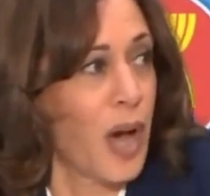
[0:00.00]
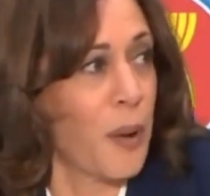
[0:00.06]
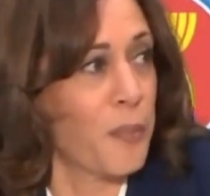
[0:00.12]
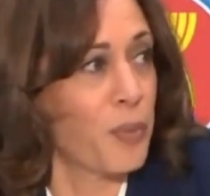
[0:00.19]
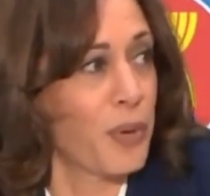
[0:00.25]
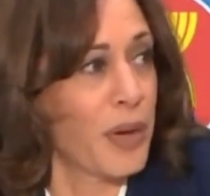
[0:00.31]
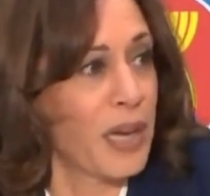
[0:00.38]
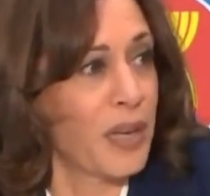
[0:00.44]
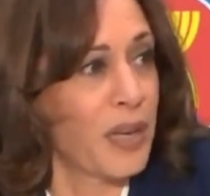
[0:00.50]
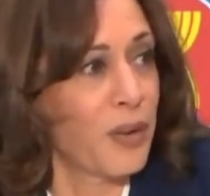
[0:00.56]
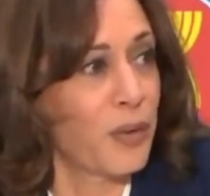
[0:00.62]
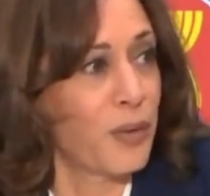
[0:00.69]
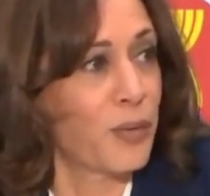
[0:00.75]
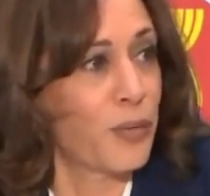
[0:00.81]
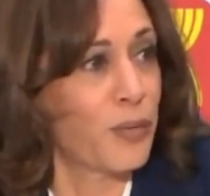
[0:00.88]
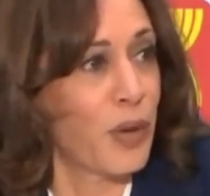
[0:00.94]

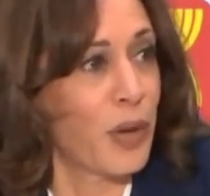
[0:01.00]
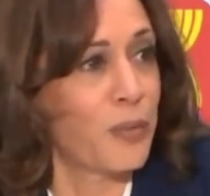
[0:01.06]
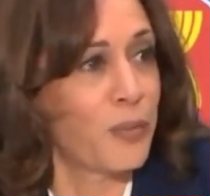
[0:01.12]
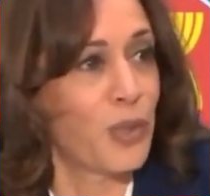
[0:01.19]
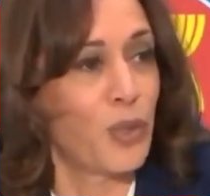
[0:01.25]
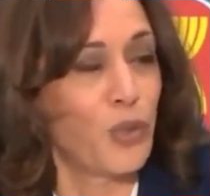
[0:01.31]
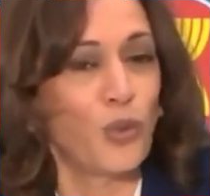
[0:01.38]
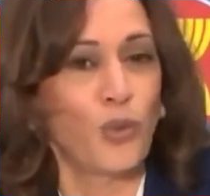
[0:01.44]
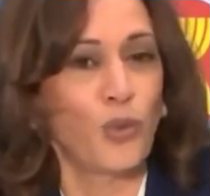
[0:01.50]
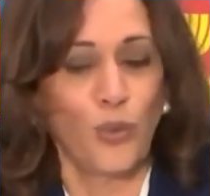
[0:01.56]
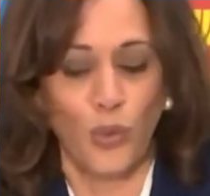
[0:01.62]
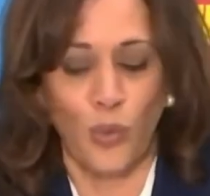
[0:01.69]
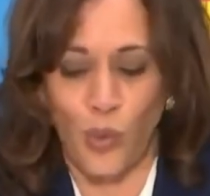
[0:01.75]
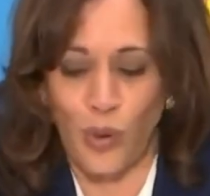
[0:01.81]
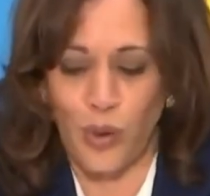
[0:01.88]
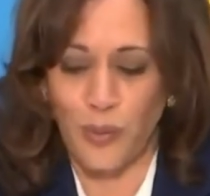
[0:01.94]
operating from the new
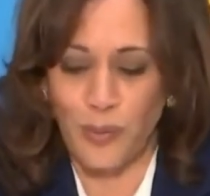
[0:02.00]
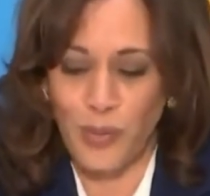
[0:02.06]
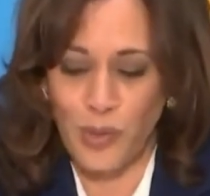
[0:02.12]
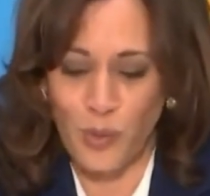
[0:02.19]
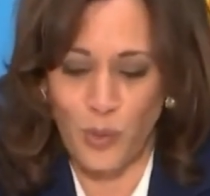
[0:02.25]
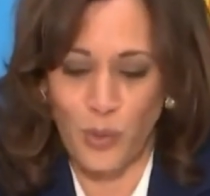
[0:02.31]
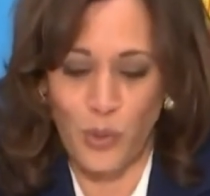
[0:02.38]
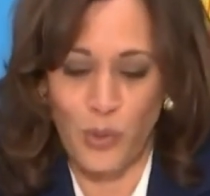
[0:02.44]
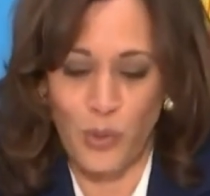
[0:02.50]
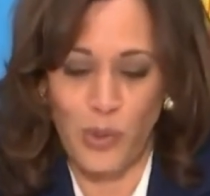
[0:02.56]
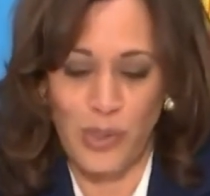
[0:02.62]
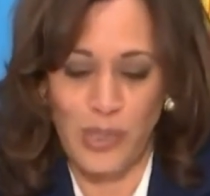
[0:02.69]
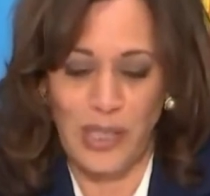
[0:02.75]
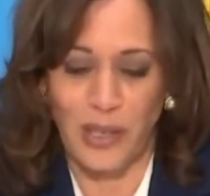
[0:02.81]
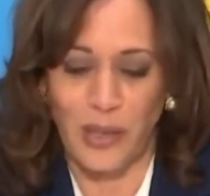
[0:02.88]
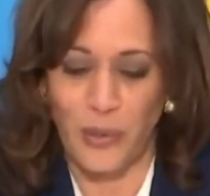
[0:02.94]
norms,
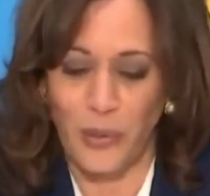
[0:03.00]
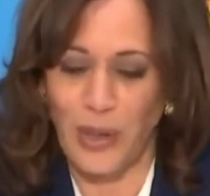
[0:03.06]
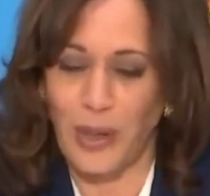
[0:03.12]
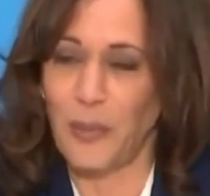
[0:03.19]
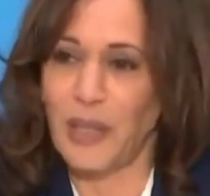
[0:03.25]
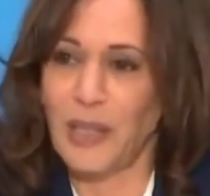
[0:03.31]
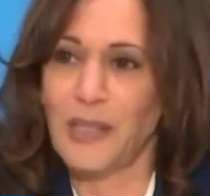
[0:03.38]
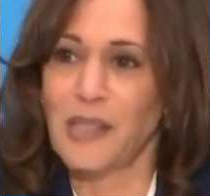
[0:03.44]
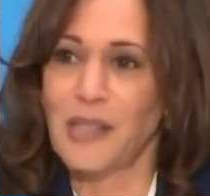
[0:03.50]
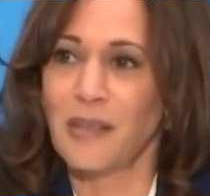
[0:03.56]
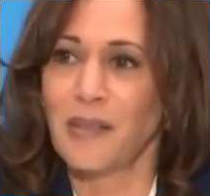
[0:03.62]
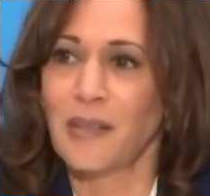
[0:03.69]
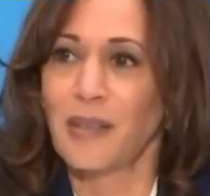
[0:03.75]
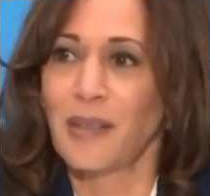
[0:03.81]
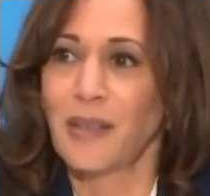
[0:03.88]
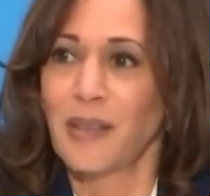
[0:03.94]
rules, and
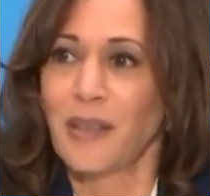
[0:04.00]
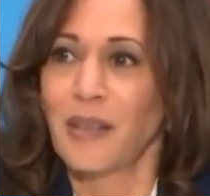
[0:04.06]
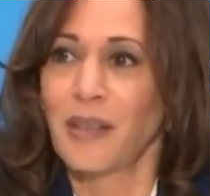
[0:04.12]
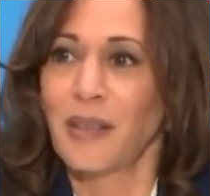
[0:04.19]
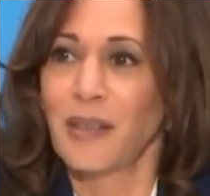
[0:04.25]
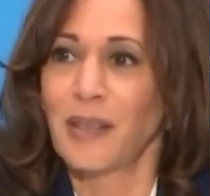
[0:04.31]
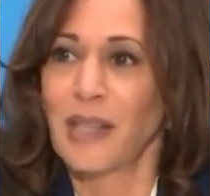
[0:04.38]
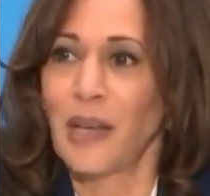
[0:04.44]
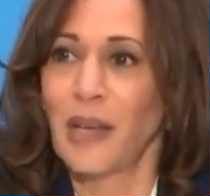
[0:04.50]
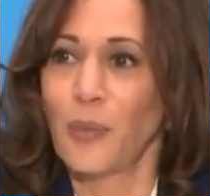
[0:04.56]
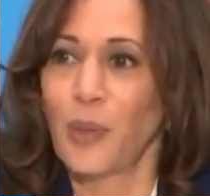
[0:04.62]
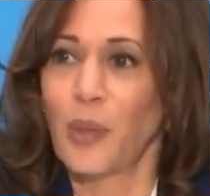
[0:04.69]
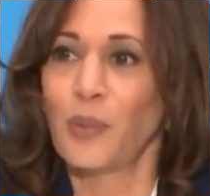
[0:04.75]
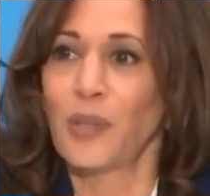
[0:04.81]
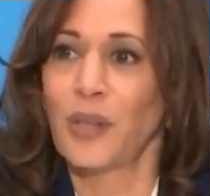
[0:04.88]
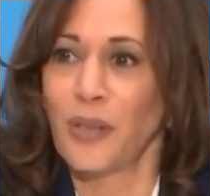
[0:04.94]
agreements that
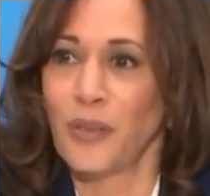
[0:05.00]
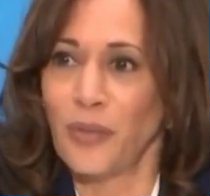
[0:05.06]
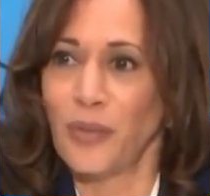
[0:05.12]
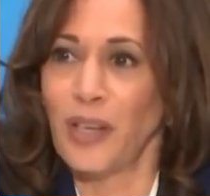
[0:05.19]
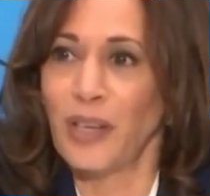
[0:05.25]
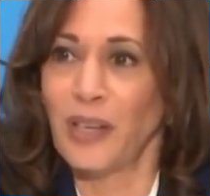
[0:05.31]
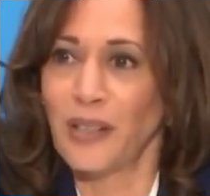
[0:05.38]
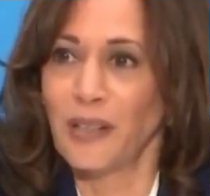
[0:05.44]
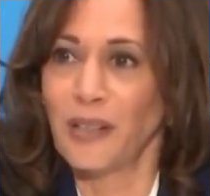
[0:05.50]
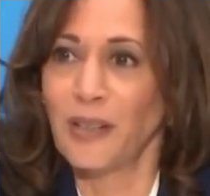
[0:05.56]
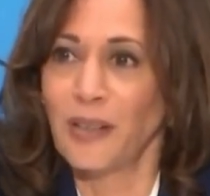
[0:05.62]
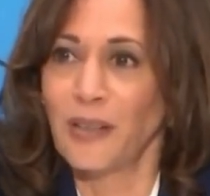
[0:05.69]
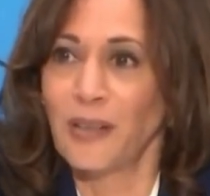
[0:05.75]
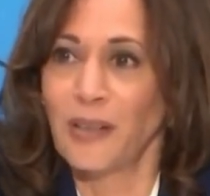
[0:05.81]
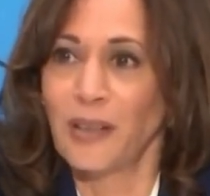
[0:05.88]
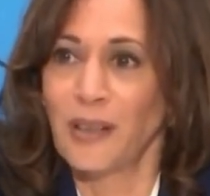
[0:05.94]
we will convene
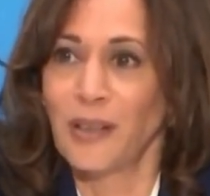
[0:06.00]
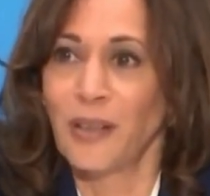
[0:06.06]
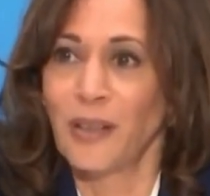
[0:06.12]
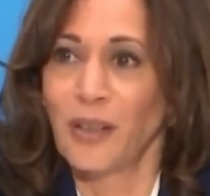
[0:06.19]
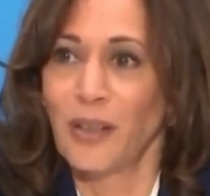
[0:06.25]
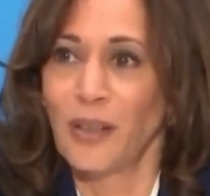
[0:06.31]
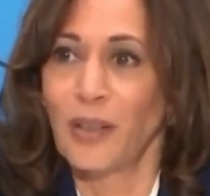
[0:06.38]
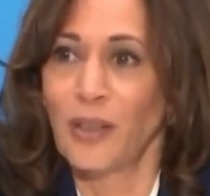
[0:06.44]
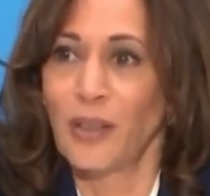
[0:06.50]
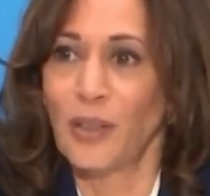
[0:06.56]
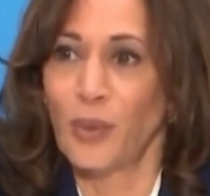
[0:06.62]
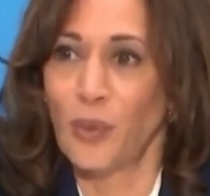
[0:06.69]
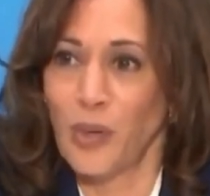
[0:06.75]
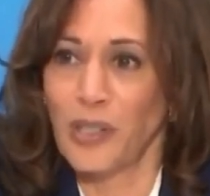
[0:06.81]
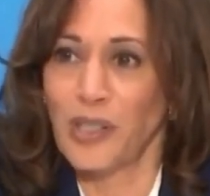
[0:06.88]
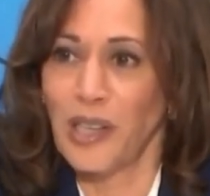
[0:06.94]

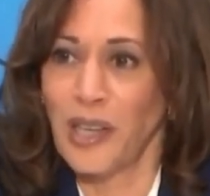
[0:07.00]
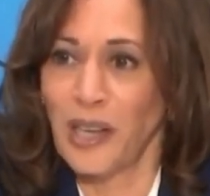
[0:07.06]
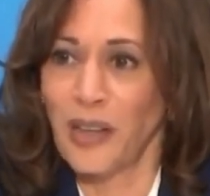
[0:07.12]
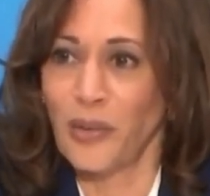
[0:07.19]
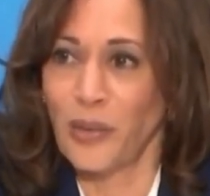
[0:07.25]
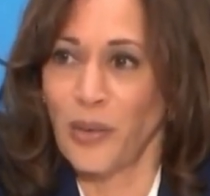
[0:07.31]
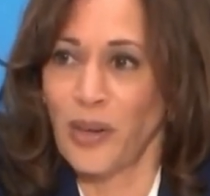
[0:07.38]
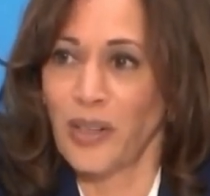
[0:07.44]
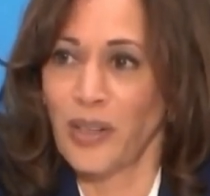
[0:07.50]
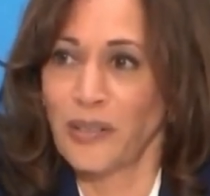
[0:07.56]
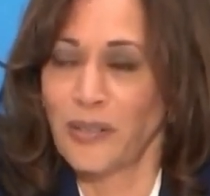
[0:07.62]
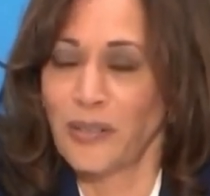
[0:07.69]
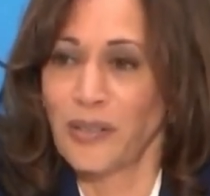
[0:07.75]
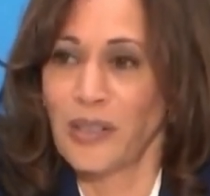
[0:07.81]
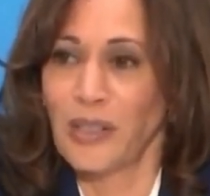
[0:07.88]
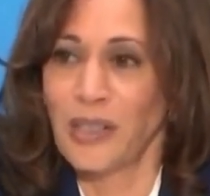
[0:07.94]
to work together
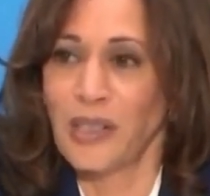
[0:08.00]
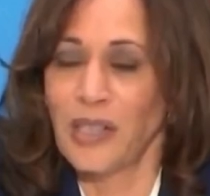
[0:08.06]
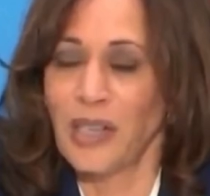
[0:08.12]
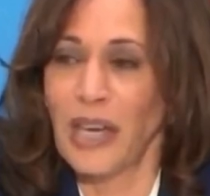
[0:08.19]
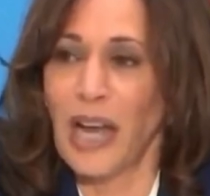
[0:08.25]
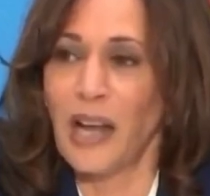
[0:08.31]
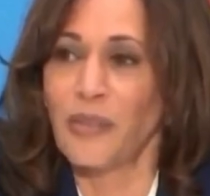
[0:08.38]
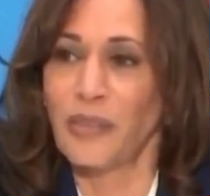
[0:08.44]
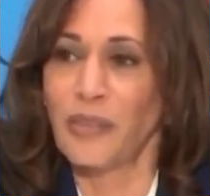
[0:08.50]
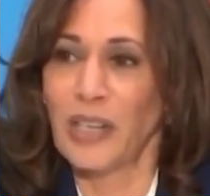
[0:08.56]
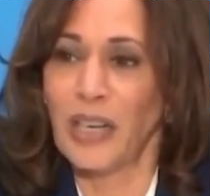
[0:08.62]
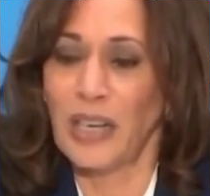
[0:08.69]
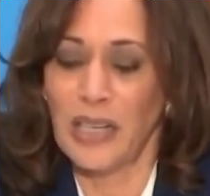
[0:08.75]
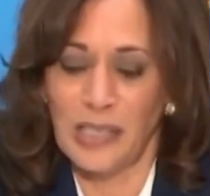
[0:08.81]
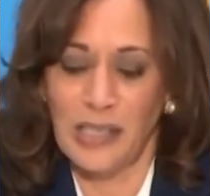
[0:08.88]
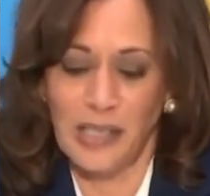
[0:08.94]
on to
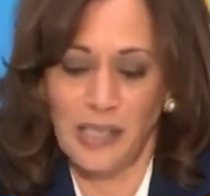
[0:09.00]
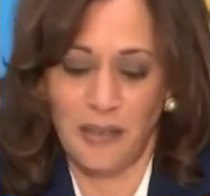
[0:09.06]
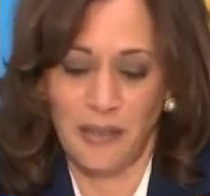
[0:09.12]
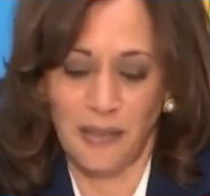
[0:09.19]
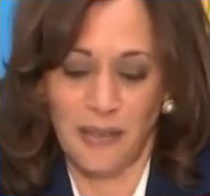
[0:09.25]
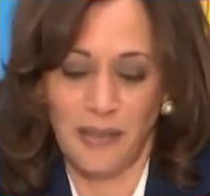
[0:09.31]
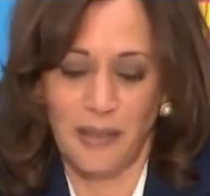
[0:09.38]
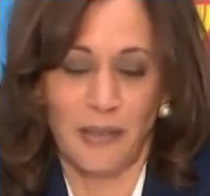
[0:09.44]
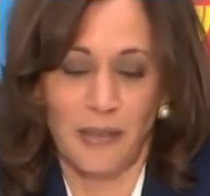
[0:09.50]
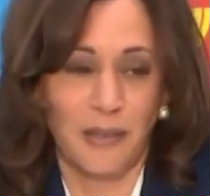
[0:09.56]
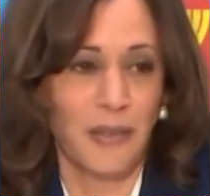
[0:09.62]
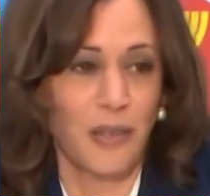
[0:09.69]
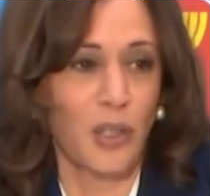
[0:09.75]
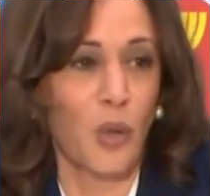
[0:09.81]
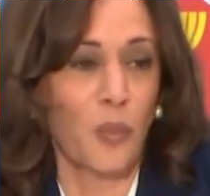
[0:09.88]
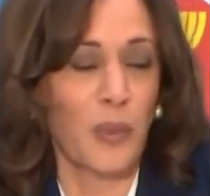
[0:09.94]
galvanize
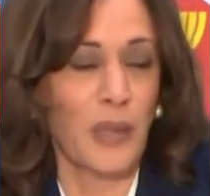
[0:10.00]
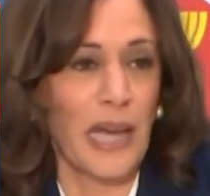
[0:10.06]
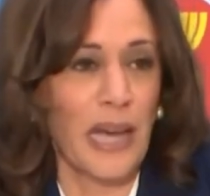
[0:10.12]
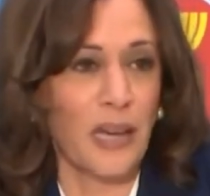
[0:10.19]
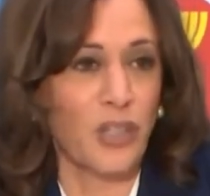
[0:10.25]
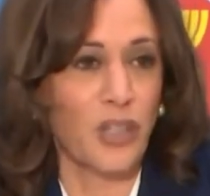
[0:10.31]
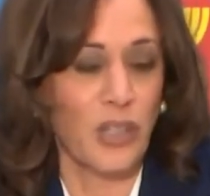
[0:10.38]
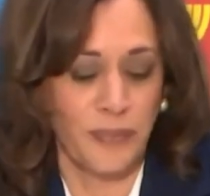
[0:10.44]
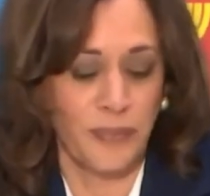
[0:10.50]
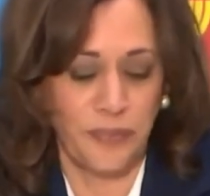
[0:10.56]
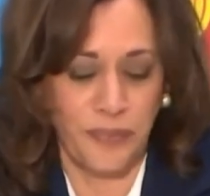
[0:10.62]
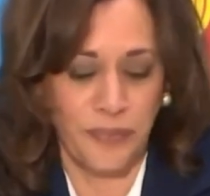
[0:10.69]
global action.